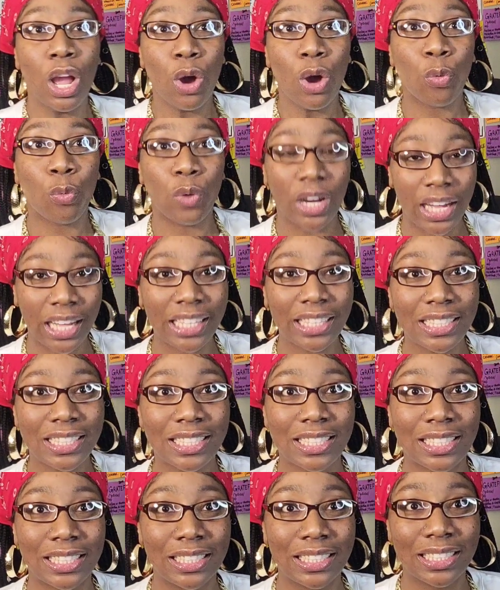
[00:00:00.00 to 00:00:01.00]

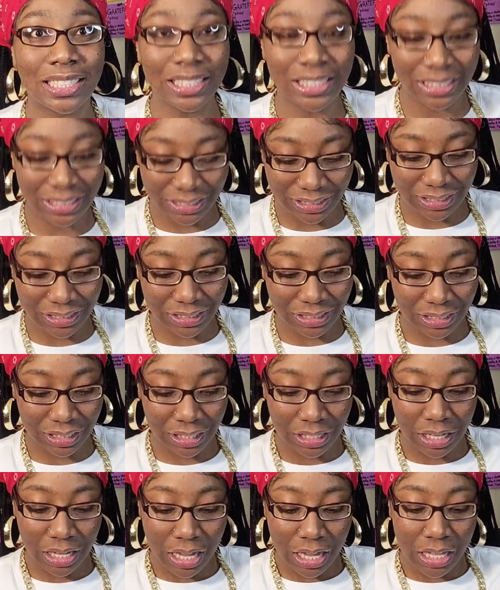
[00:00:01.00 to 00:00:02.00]
what's
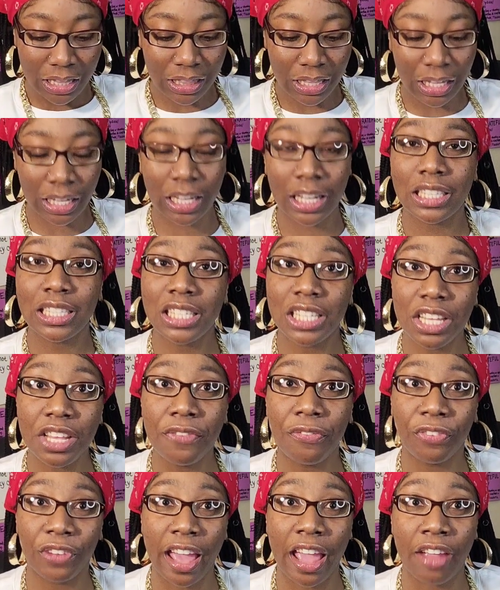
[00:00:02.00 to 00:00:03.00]
the tea
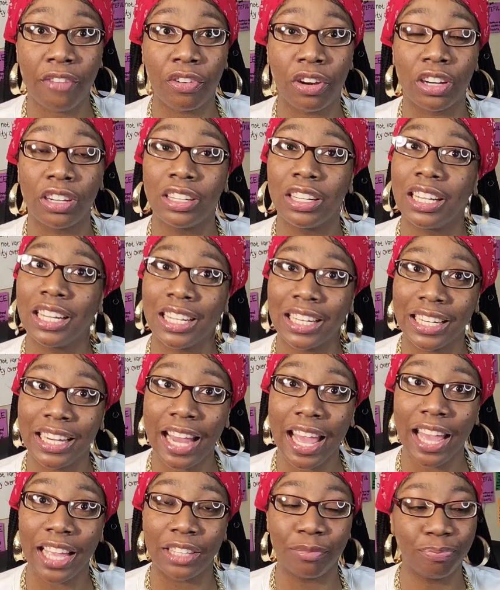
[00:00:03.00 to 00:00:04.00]
flavor of the
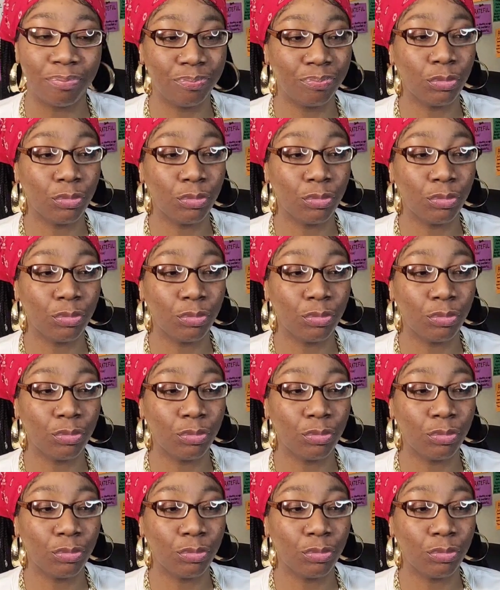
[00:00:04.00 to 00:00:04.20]
day